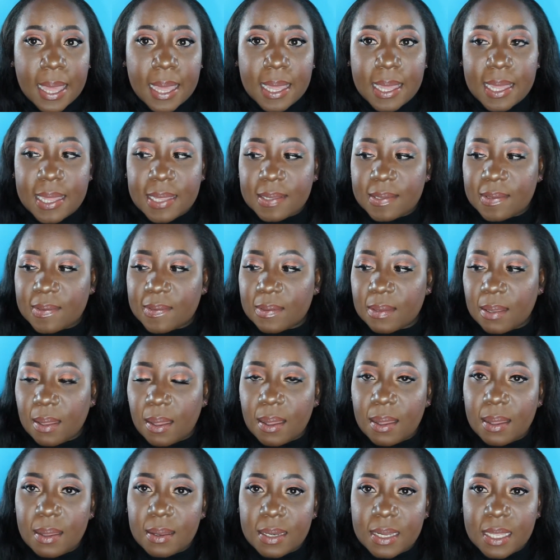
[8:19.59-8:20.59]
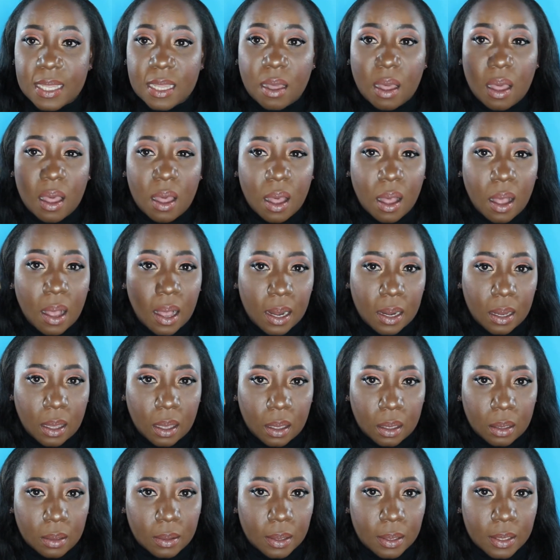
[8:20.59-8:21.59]
is the
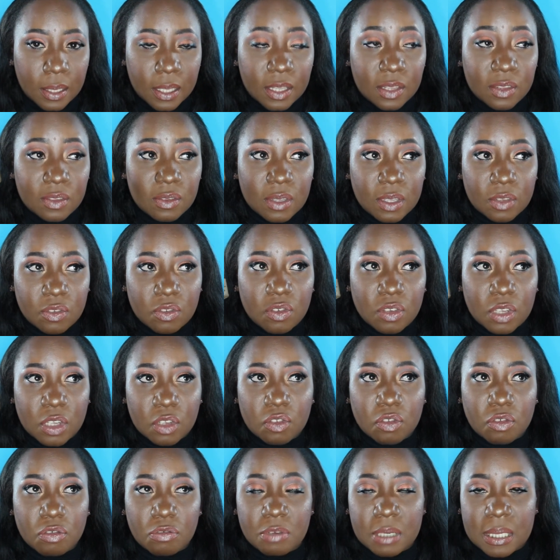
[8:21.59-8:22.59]
color. It's